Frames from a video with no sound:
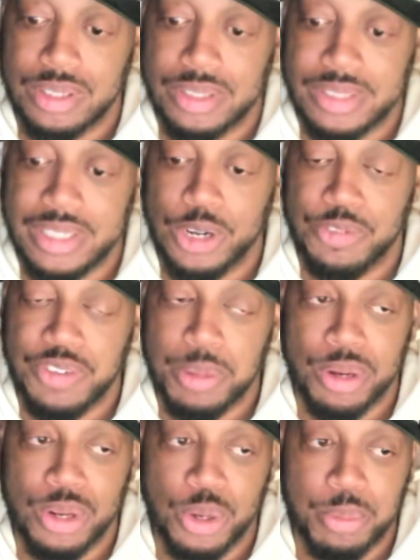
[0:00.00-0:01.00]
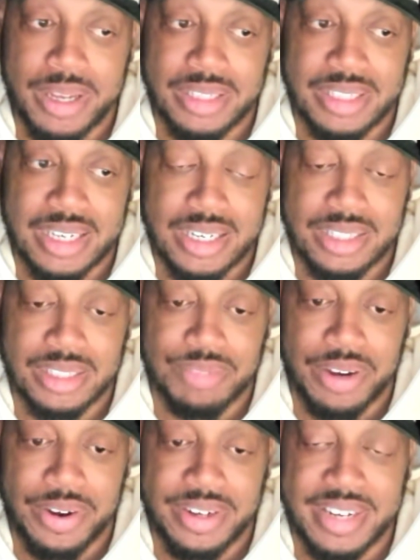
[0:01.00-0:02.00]
Teofimo Lopez is a
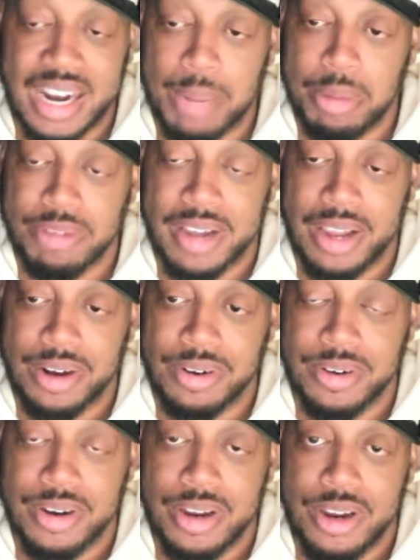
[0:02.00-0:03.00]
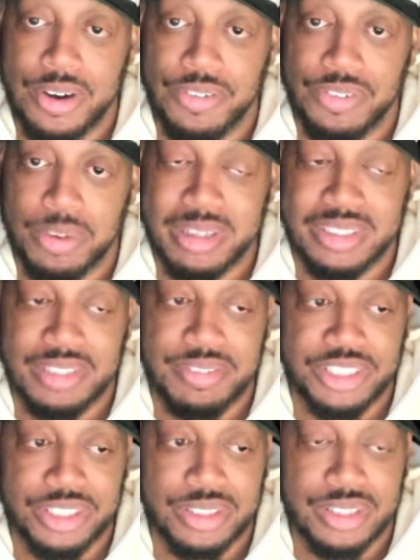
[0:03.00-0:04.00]
very dynamic fighter from his
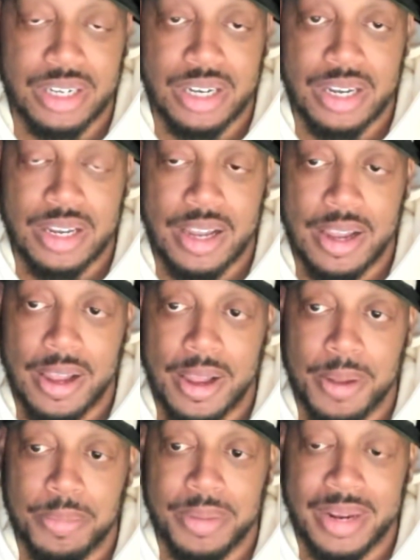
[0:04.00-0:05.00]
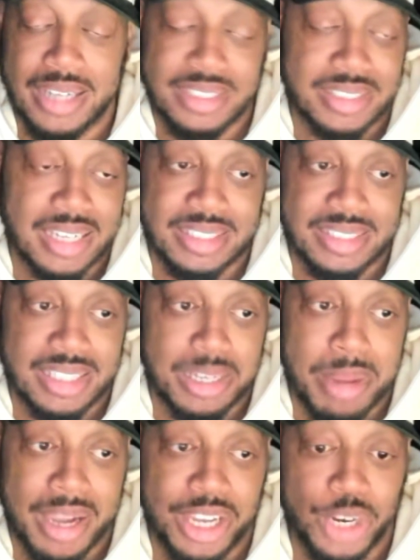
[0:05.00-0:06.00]
division. Um, and I just like to see
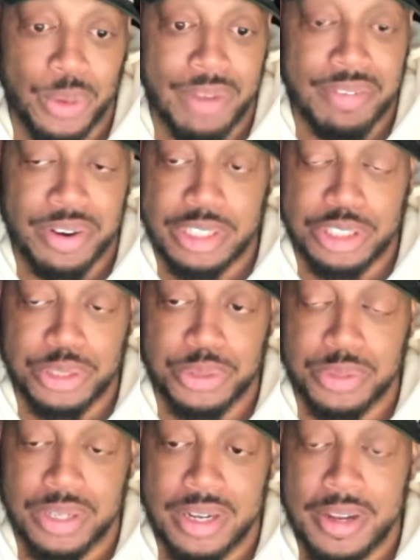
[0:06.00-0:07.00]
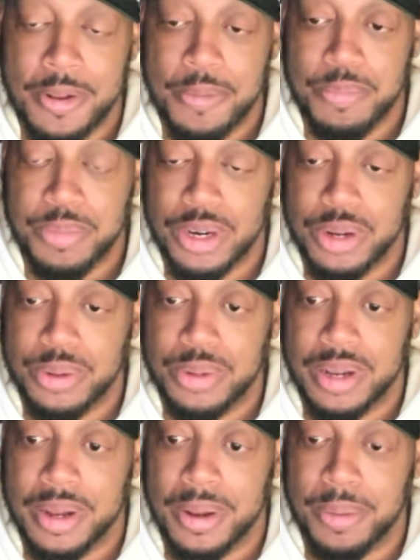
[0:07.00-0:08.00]
him back in the ring very soon. You know,
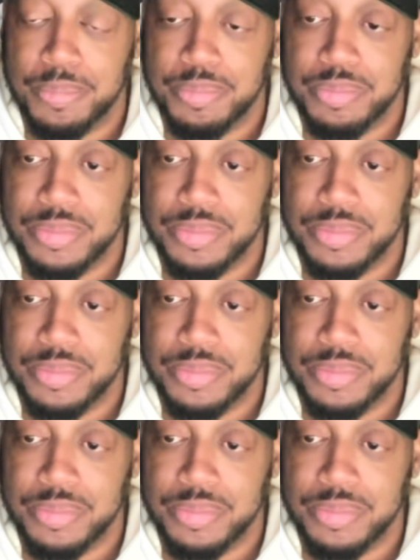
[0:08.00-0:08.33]
um,